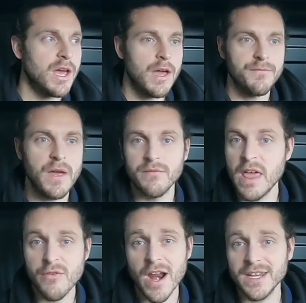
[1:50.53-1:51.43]
have
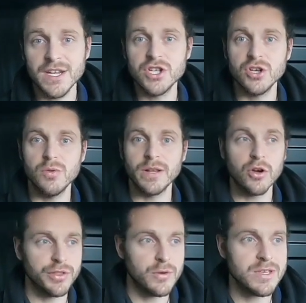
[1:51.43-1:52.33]
never had an issue in
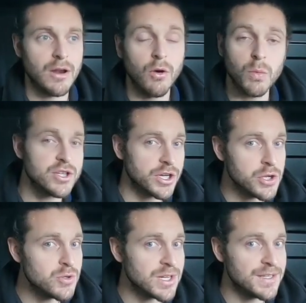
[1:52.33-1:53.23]
God knows how long, which I
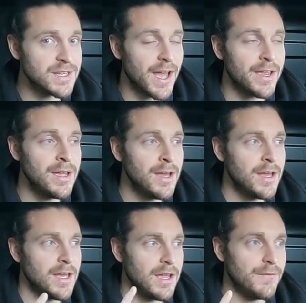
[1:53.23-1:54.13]
usually say,
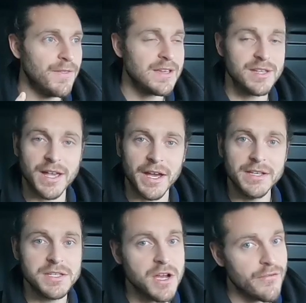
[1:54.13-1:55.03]
if that's the
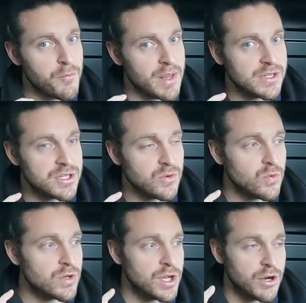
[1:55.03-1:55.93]
case, it's either been
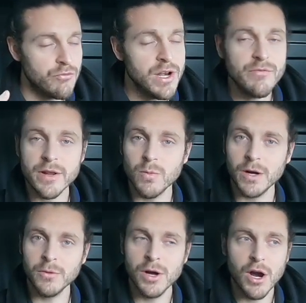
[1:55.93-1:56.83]
installed really, really
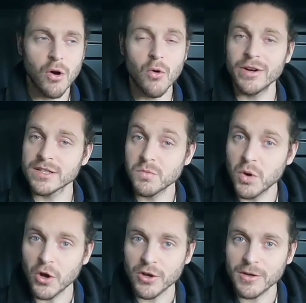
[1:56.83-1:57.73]
well or it doesn't
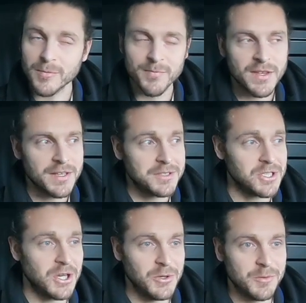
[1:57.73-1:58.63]
work.
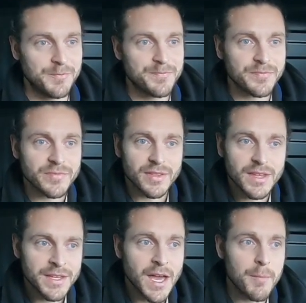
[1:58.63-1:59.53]
So
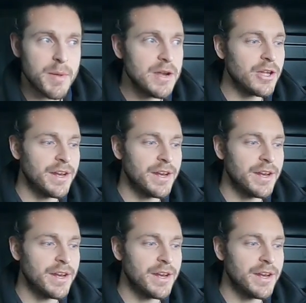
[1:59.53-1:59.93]
yeah, been